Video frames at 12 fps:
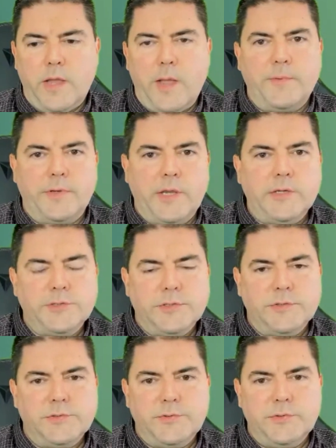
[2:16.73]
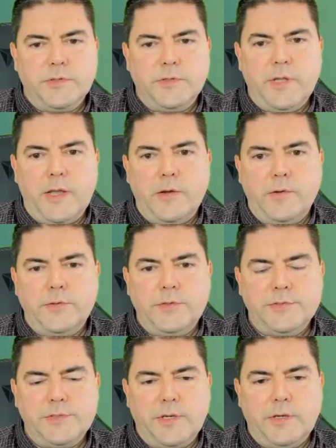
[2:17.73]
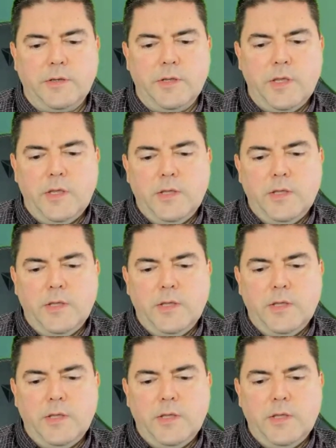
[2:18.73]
applications to the cloud using